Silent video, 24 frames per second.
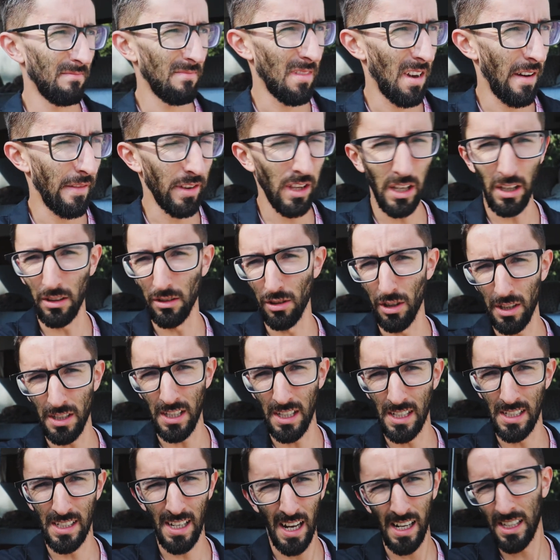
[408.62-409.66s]
Everything looks
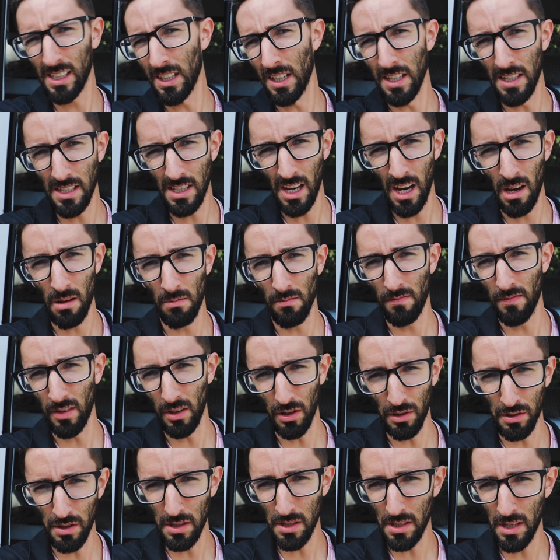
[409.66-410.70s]
exactly the same,
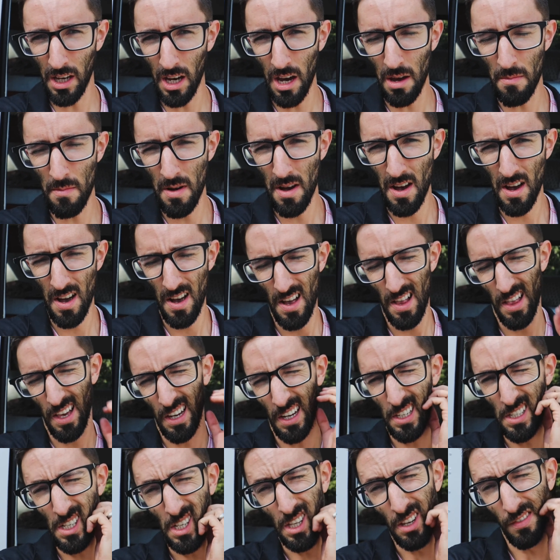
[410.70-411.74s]
feels the same. Like
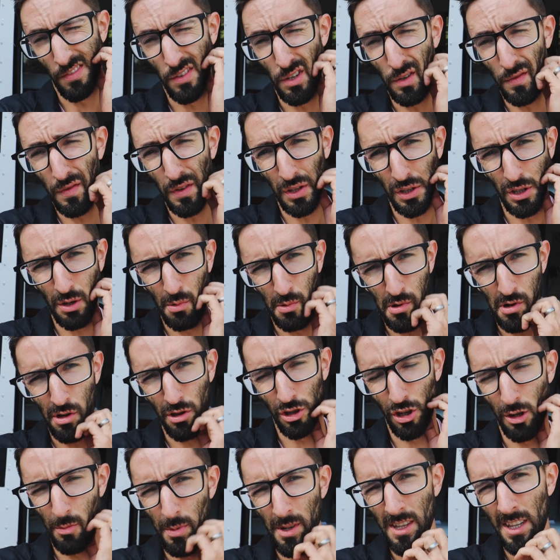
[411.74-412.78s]
I said, the fuel filter was a
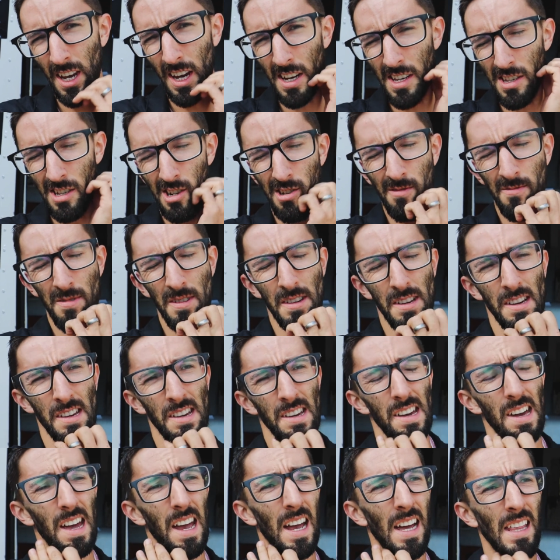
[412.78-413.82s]
little bit nicer,
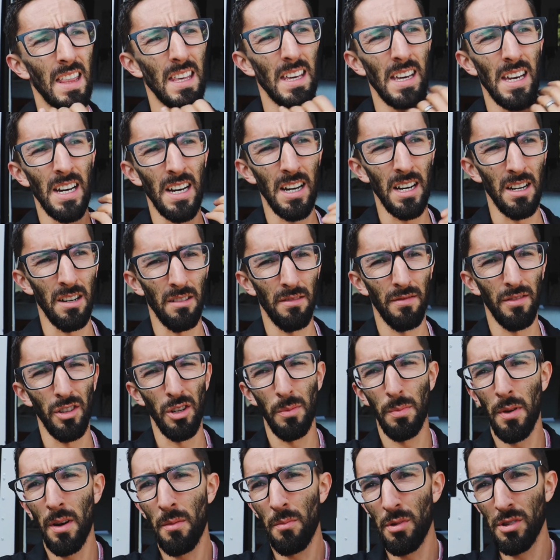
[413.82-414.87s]
and the
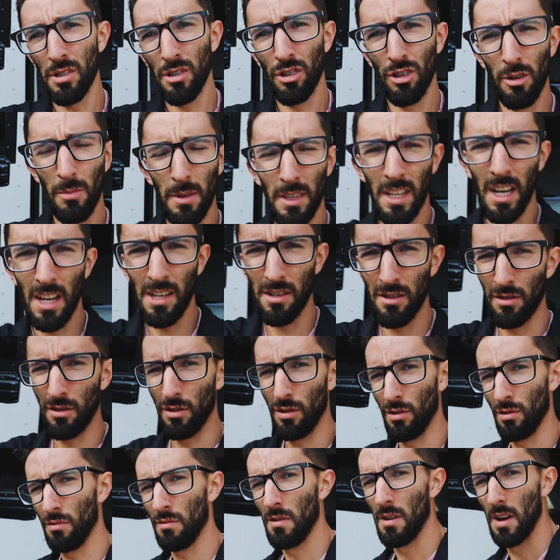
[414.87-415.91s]
fuel pump was a little bit nicer
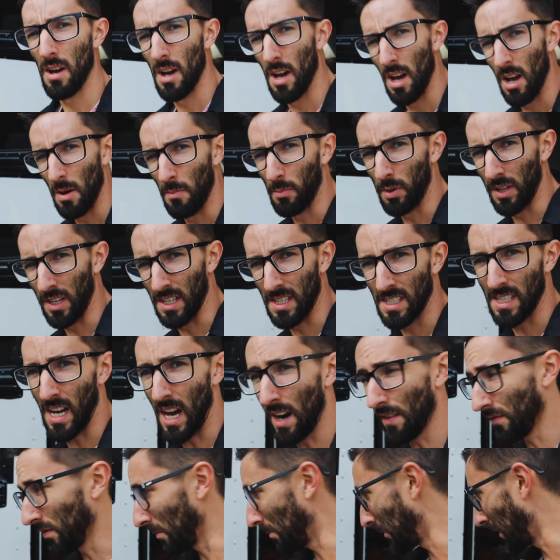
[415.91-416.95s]
too. But
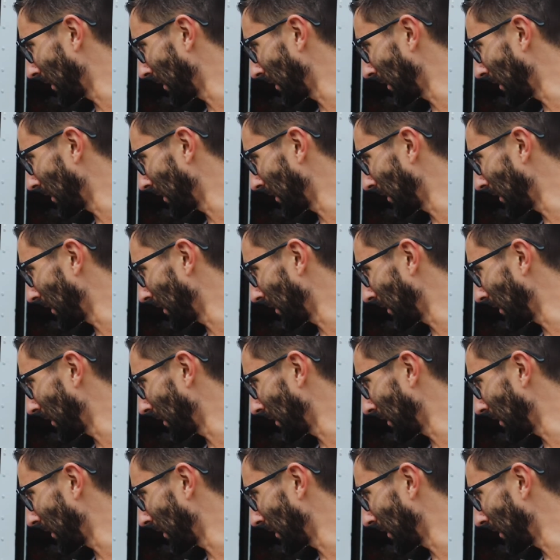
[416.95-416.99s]
aside from